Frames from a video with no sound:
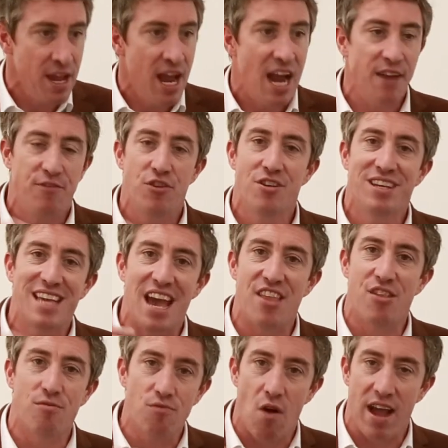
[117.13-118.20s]
And if you get
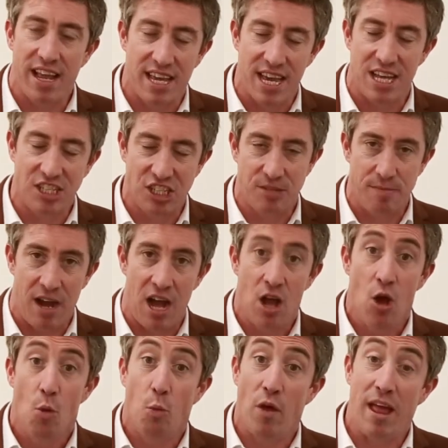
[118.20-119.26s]
the right customer,
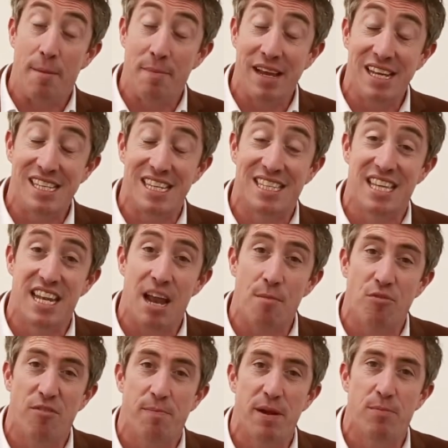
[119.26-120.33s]
what it means is the
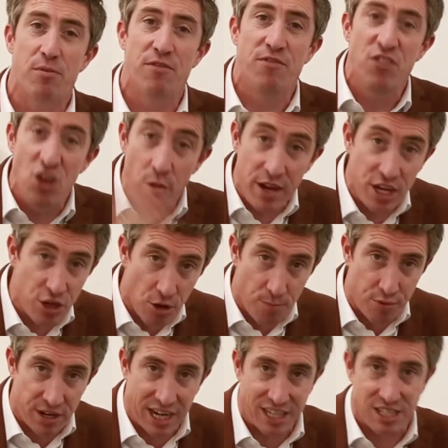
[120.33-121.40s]
number of people viewing your
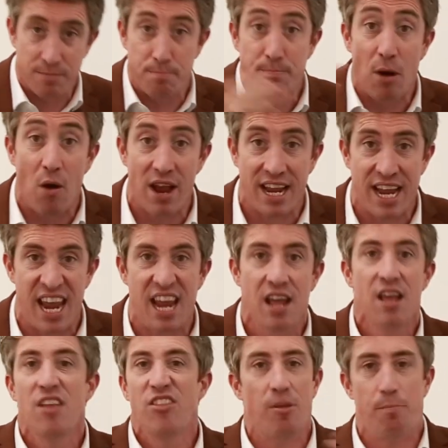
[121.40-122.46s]
product and buying it,
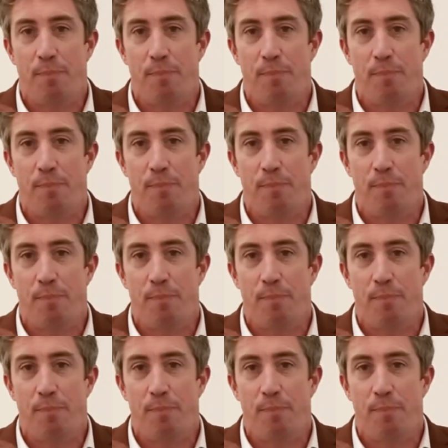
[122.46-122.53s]
the